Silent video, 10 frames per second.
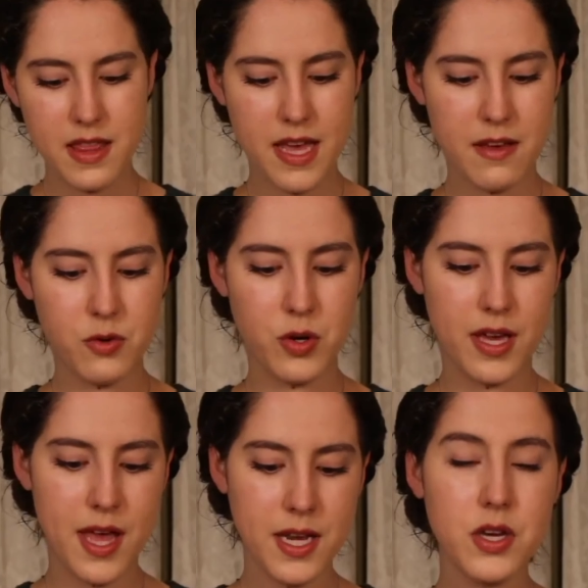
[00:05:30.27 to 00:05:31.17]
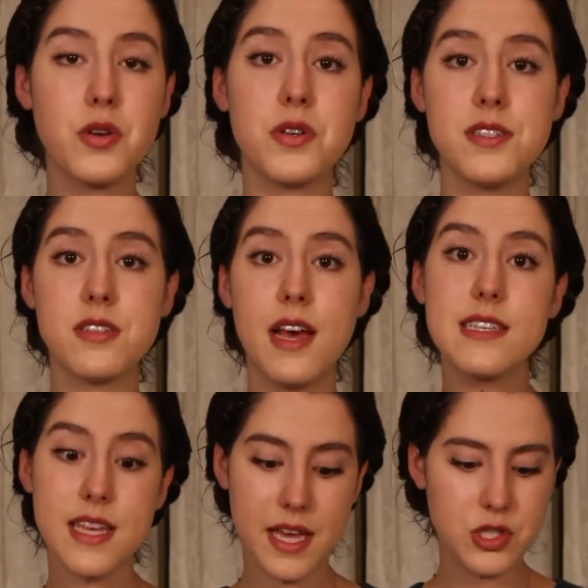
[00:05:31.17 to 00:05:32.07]
They have organic
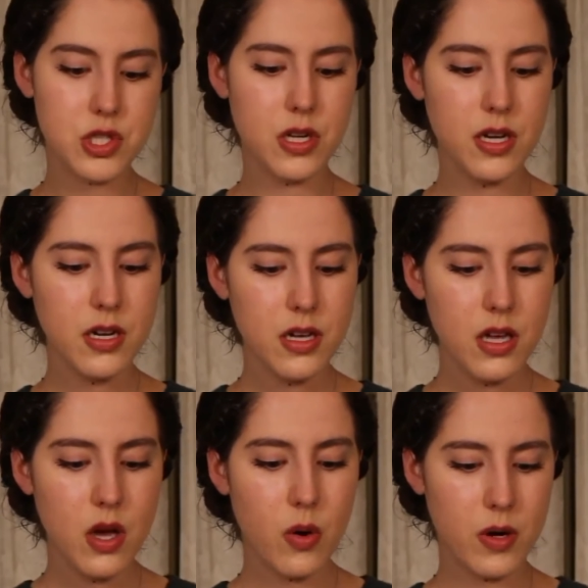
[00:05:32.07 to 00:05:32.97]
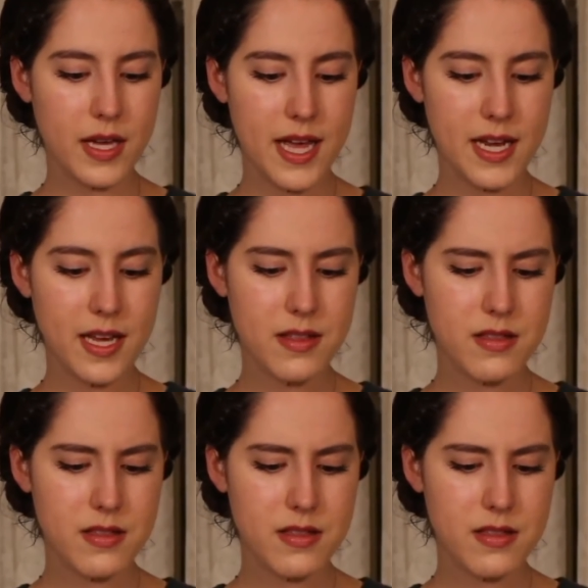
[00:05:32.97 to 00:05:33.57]
crystallized cane sugar, organic